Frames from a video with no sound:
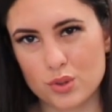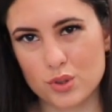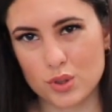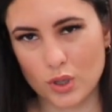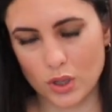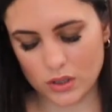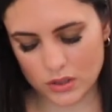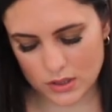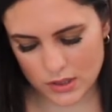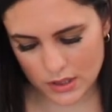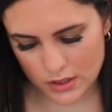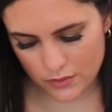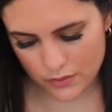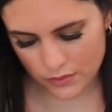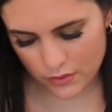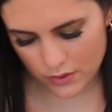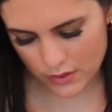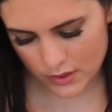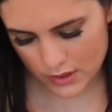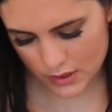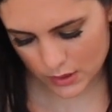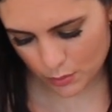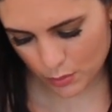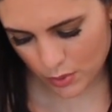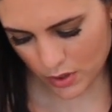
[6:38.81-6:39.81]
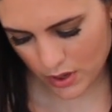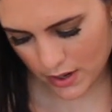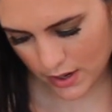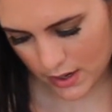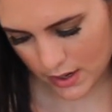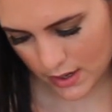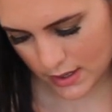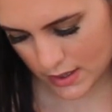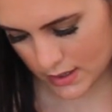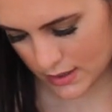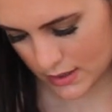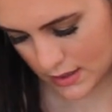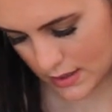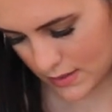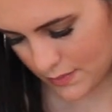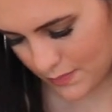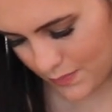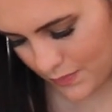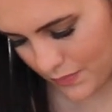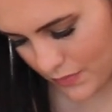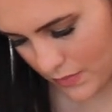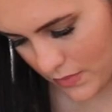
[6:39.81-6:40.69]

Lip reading: salt it for this part, because